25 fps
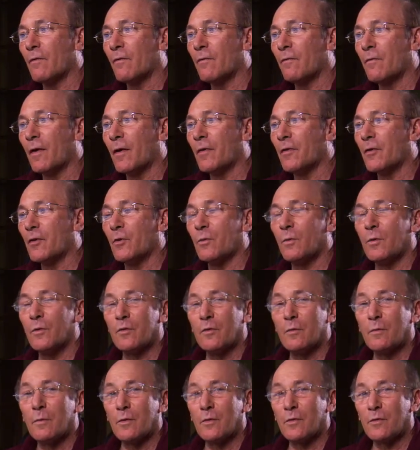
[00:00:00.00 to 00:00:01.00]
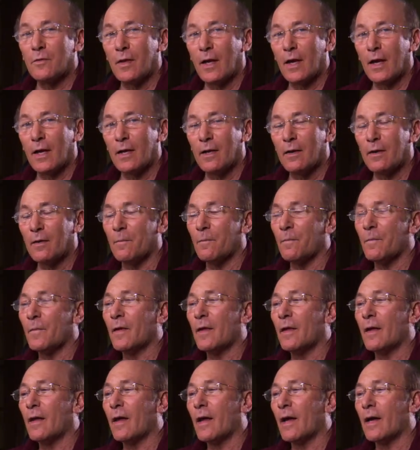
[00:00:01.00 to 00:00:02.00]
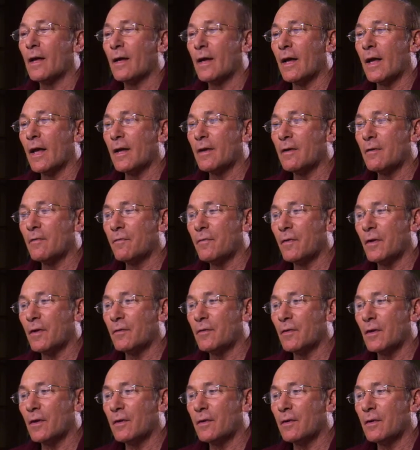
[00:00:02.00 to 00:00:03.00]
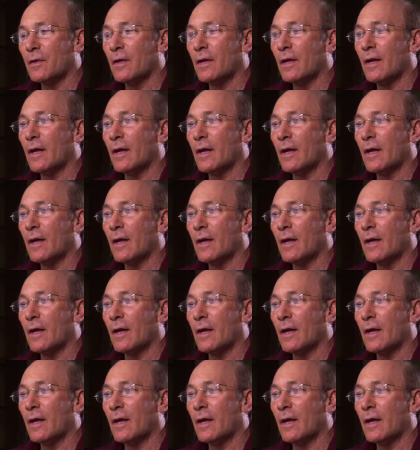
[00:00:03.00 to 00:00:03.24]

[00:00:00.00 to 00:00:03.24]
feather was a mistake and I had to fix it.